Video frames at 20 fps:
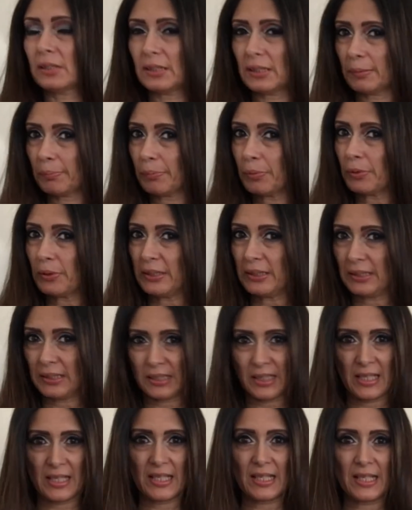this
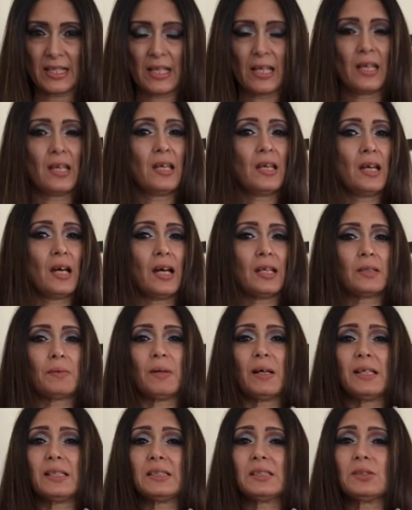point is,
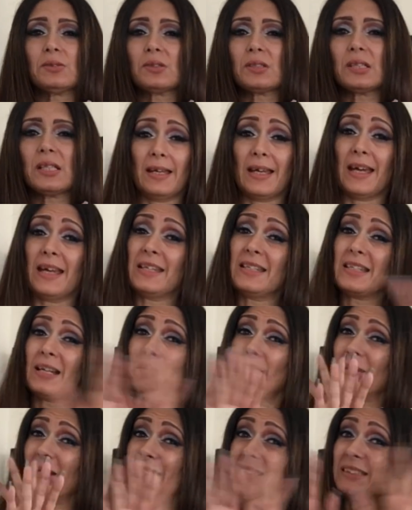otherwise you can end
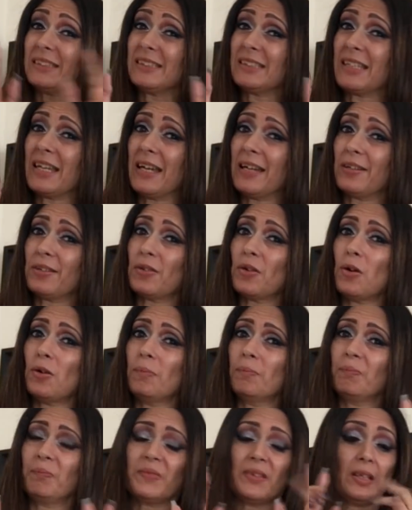up like a
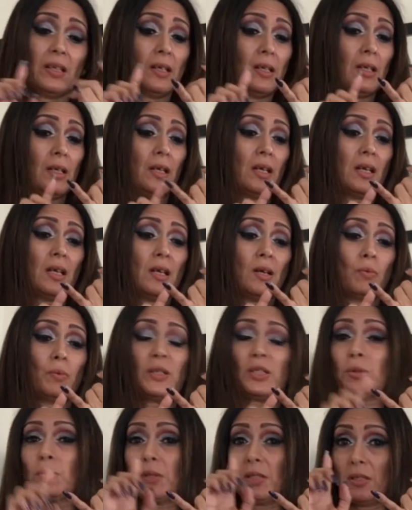scarecrow,
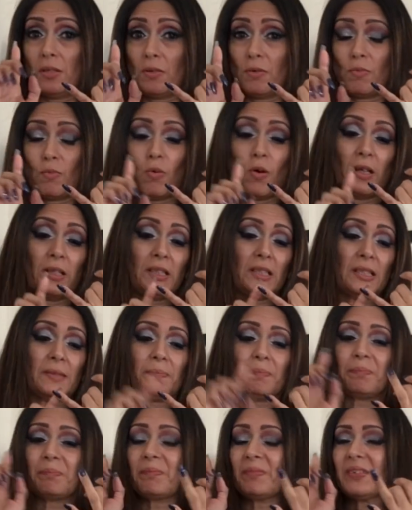which we don't want.
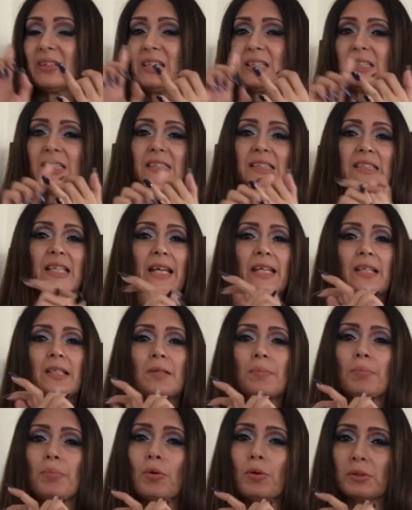The
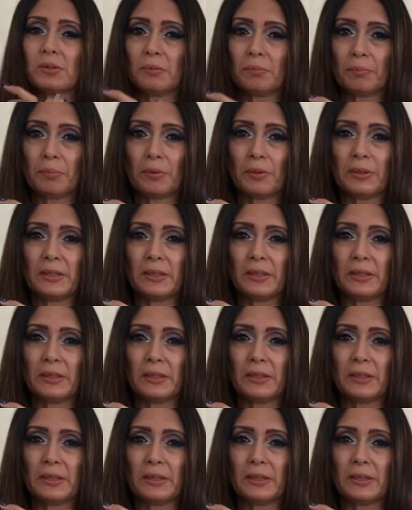second important